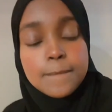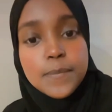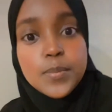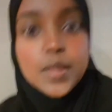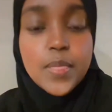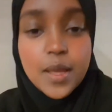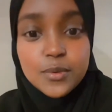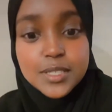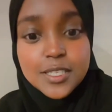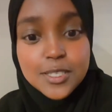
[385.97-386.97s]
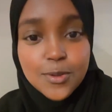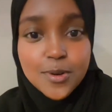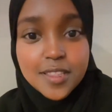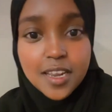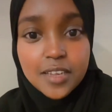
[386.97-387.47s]
But that was the story
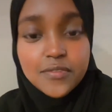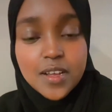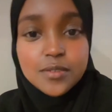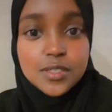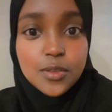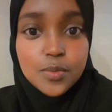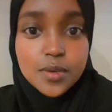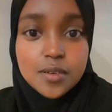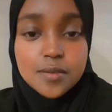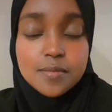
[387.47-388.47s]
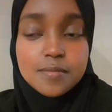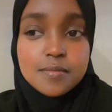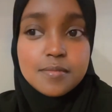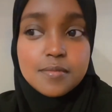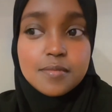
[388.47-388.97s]
that I found super
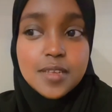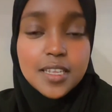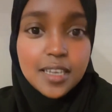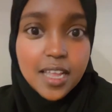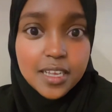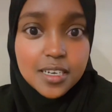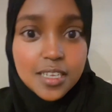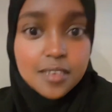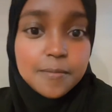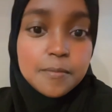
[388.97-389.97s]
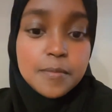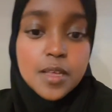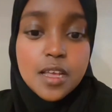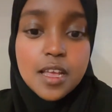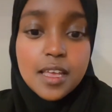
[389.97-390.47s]
enlightening,
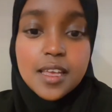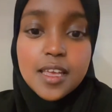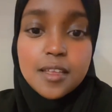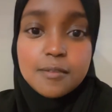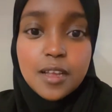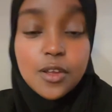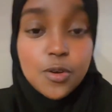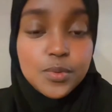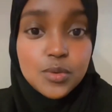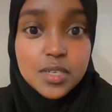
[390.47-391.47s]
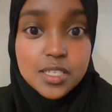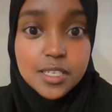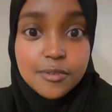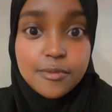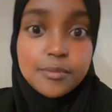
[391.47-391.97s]
and I hope you did
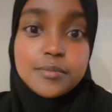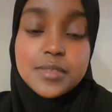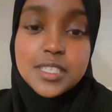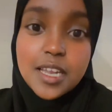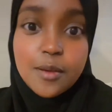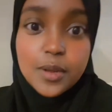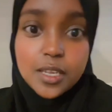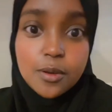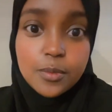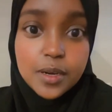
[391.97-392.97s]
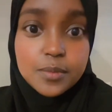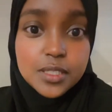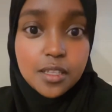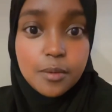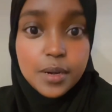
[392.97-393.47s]
too. Assalamu alaikum wa
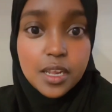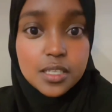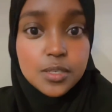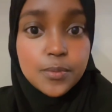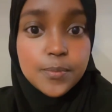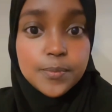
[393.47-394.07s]
rahmatullahi wa barakatuh.